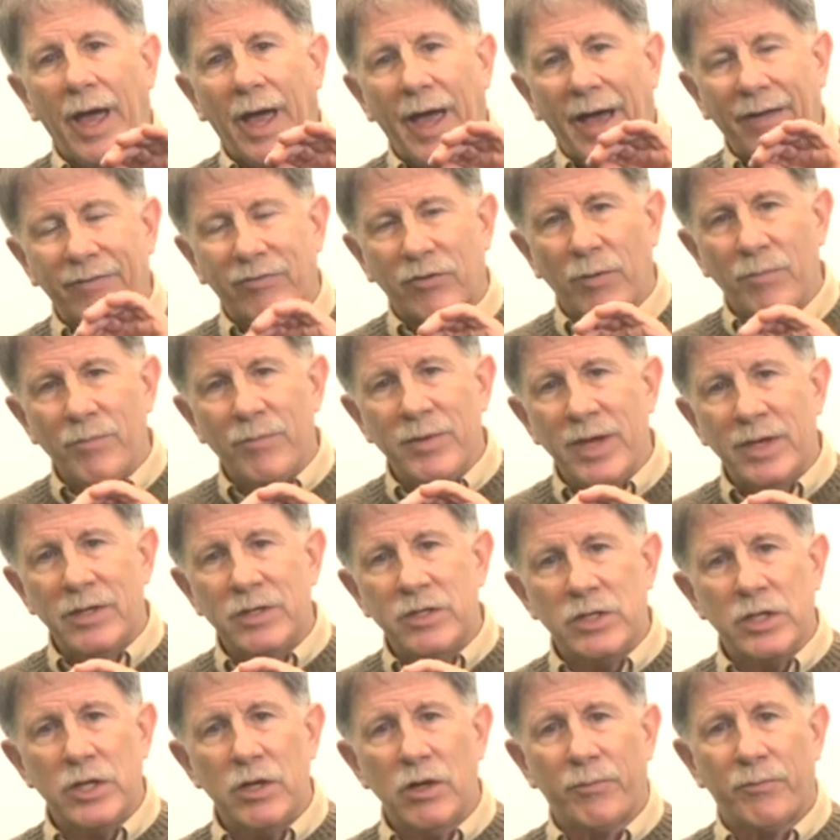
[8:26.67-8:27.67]
At the
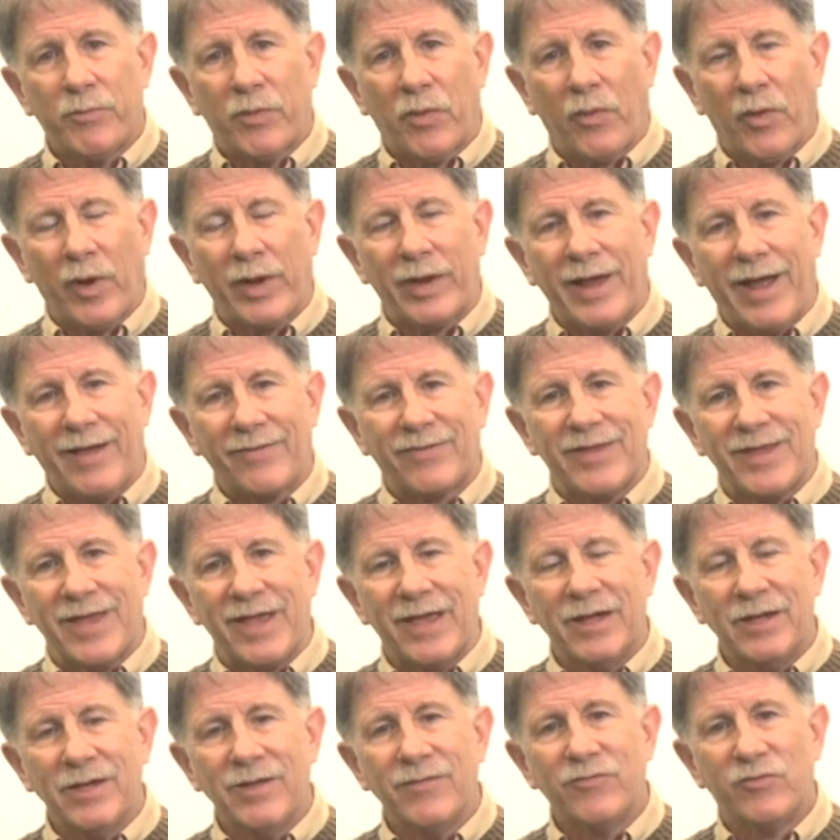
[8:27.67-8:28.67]
mid-year point, at the
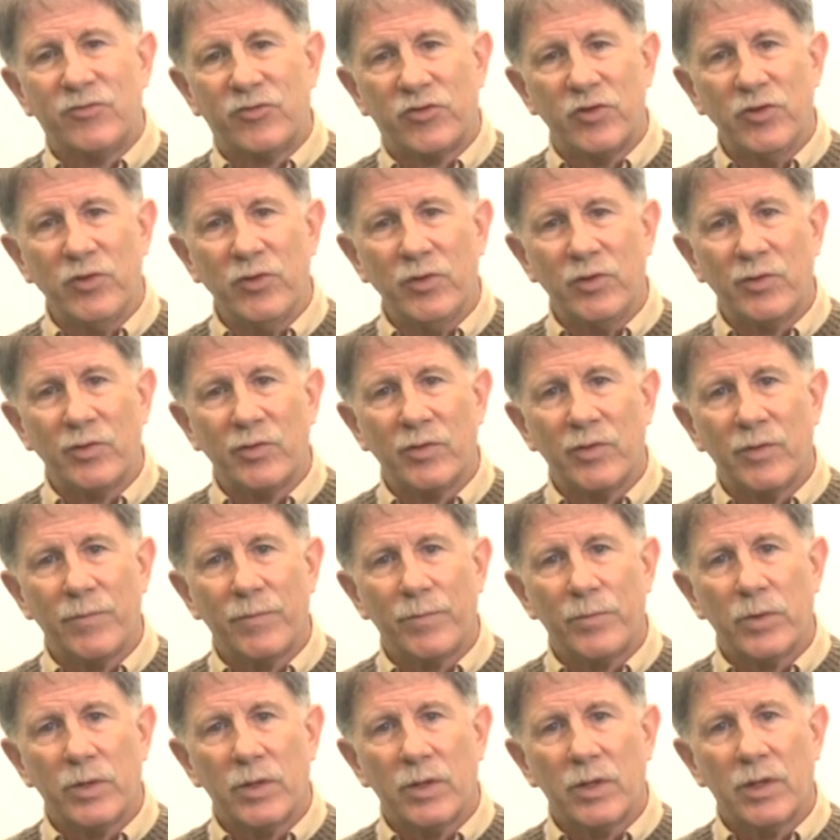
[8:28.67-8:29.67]
end of June,
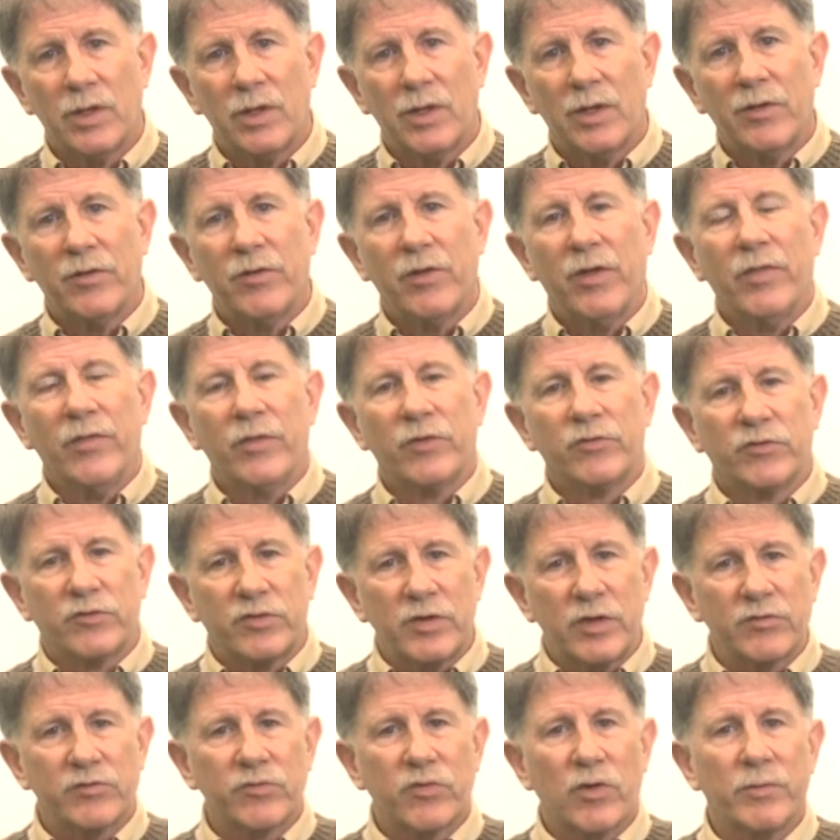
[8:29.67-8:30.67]
the
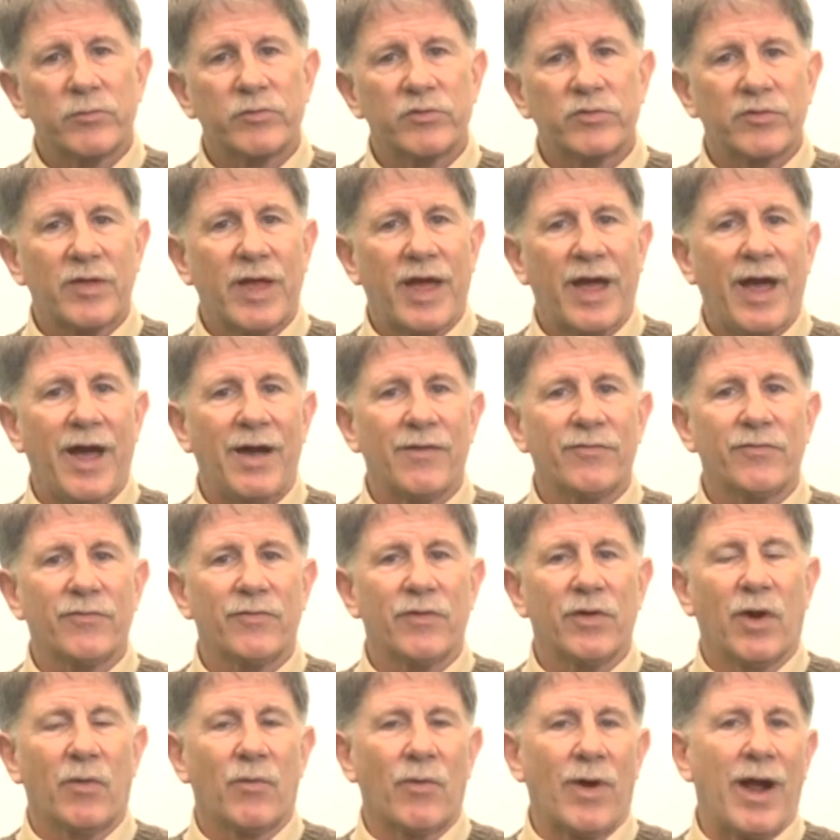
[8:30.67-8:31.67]
CSRM staff
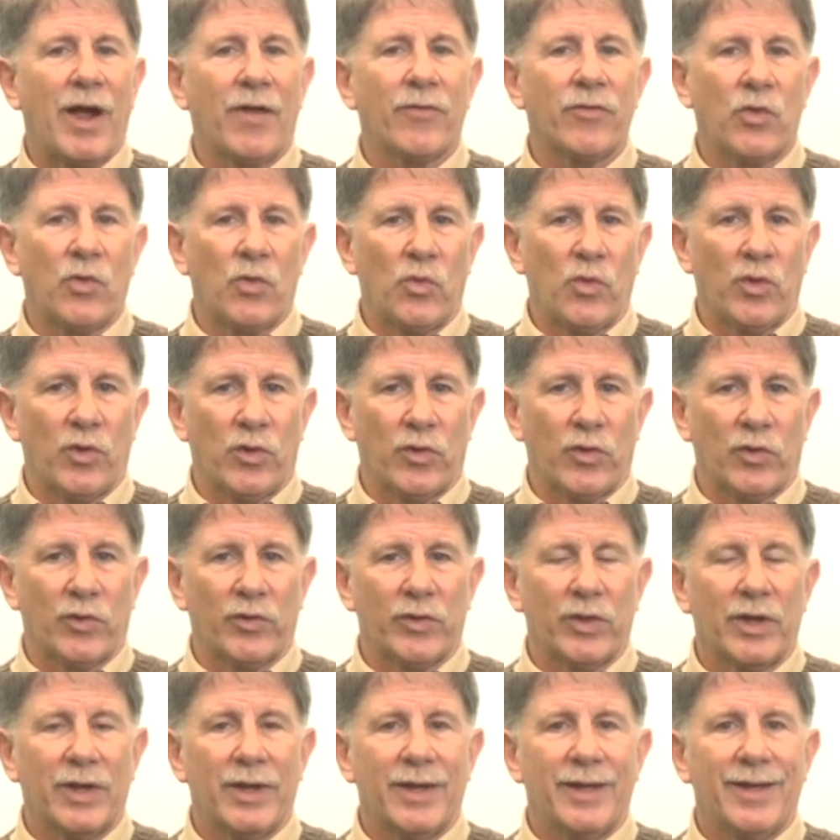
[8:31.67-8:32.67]
around the world